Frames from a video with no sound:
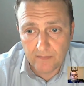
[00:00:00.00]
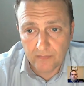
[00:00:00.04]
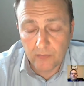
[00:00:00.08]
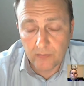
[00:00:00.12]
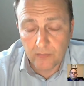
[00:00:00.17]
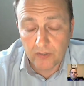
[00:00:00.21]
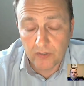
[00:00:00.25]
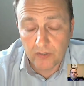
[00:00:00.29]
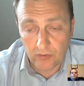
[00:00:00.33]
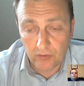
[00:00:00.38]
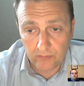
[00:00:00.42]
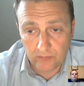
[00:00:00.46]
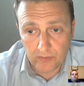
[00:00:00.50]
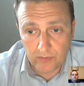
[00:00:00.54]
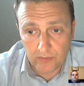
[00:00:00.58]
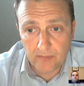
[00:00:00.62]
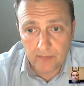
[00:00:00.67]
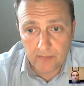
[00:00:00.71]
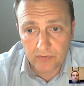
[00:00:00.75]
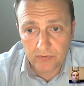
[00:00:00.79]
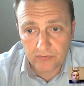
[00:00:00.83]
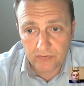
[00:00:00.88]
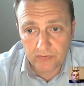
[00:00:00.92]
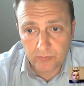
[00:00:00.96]
We've got to
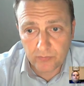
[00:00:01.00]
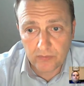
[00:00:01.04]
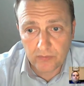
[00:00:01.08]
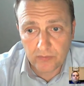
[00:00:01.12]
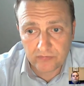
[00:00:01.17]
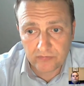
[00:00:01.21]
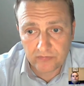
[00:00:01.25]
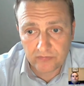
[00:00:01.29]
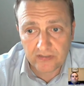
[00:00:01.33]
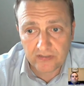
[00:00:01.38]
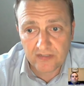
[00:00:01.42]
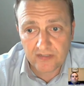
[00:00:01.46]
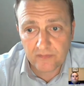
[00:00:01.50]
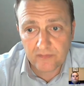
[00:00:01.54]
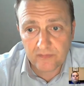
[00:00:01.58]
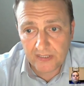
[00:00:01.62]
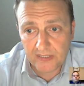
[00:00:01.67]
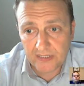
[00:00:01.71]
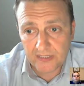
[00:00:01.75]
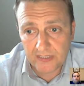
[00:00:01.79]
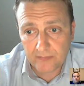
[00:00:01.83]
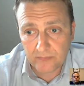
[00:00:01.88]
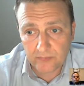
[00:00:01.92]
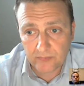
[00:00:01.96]
remember as well, Steve
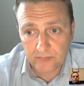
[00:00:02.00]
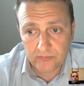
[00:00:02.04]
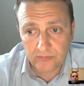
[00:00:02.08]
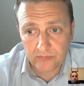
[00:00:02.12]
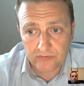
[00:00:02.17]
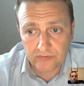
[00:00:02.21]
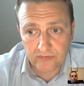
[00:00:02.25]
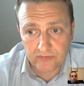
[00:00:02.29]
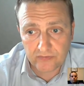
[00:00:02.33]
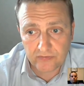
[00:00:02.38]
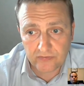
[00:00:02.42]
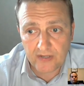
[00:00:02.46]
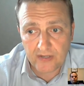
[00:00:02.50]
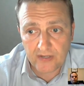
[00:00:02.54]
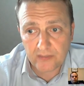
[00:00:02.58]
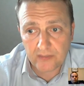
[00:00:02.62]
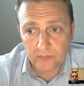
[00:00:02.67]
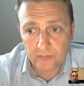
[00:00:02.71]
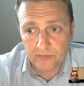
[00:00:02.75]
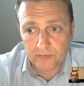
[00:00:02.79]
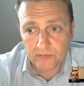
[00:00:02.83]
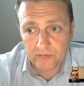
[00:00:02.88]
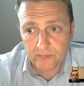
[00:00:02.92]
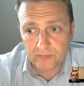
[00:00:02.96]
Williams was on
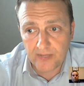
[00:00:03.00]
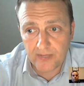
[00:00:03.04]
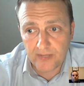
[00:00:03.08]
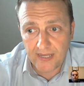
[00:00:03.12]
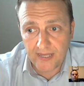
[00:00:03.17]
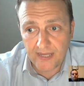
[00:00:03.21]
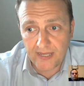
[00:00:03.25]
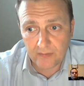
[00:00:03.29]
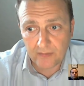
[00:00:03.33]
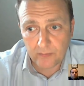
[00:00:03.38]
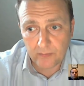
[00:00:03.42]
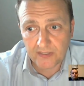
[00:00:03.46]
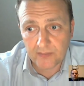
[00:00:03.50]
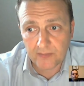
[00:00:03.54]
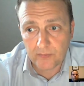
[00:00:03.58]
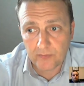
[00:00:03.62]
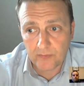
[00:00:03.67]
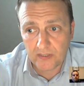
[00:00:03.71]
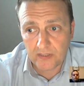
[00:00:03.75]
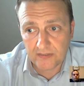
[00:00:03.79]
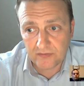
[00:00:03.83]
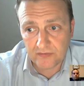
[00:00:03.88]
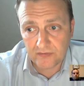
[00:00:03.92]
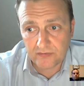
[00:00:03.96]
Tiger Woods' bag when he
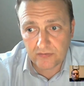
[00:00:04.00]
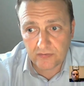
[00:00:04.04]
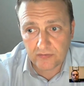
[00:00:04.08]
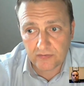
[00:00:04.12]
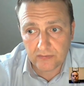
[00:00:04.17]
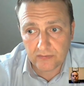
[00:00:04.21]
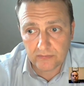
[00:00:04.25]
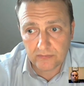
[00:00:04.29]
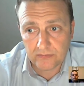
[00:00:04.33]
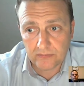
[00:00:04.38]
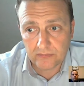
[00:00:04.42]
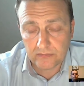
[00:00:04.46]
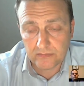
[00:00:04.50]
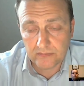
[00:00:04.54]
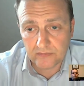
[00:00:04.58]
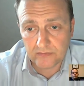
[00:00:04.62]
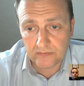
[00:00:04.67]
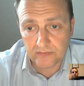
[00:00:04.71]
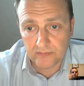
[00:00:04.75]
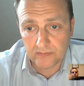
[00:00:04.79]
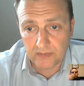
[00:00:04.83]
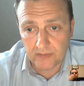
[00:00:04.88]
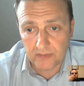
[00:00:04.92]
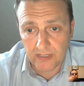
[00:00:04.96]
won his 2
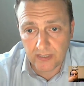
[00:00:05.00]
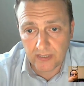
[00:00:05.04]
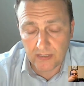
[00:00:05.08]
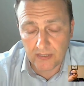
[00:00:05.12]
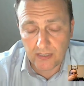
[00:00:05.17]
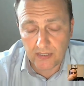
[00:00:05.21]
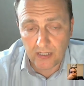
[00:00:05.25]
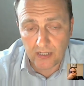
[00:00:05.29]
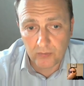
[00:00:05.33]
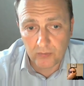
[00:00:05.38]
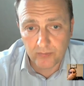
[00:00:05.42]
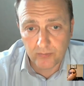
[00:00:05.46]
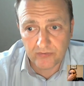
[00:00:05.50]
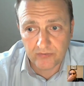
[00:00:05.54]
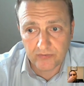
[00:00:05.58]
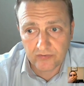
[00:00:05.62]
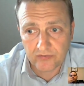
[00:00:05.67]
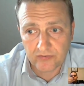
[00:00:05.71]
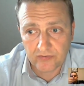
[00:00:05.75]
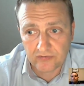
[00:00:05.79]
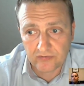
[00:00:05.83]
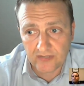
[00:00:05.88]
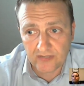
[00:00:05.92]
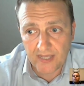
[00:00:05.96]
Opens
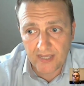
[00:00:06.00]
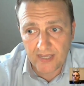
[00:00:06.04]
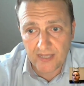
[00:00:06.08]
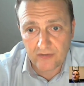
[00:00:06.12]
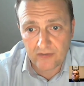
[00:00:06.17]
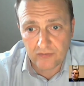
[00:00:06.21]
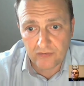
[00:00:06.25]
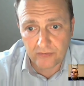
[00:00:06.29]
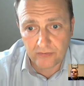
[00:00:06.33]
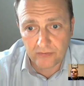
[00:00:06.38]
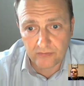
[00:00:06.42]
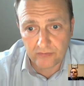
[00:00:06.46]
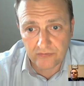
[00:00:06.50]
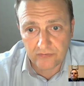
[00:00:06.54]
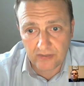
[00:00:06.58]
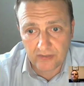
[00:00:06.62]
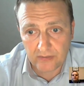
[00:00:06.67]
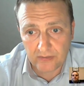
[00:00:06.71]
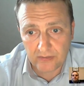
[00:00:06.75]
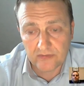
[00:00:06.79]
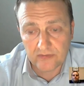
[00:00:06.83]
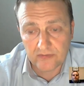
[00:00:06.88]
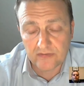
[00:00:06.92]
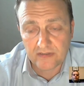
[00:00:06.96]
at St Andrews,
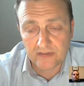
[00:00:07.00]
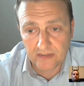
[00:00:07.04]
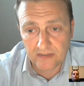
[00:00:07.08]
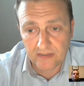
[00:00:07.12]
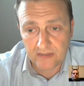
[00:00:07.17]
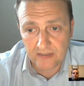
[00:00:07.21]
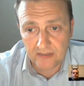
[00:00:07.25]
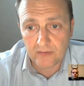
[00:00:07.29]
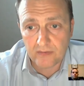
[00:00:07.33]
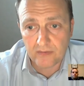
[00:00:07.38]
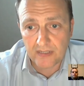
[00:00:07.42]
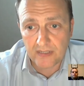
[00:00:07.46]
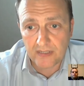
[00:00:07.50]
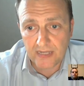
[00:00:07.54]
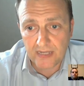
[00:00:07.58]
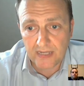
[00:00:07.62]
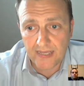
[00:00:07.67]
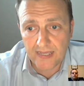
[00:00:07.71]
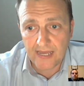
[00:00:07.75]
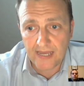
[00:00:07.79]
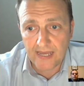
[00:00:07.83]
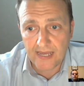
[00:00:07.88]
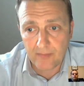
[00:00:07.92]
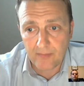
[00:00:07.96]
so he's going to know the
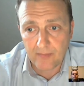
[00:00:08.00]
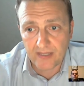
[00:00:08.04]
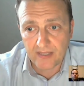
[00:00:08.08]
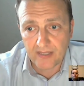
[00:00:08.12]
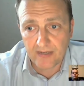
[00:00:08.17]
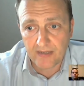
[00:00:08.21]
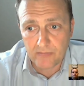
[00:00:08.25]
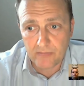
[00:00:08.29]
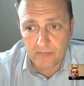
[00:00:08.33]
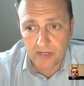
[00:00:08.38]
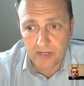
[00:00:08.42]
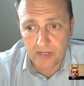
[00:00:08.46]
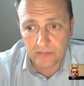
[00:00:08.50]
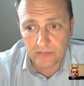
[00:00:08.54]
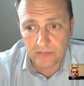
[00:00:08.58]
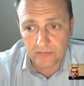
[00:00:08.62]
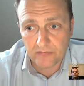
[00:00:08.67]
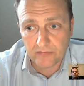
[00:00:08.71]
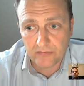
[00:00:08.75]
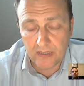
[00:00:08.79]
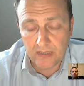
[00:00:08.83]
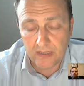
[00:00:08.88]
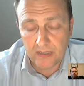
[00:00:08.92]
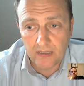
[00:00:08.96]
layout better than
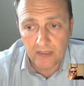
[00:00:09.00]
most.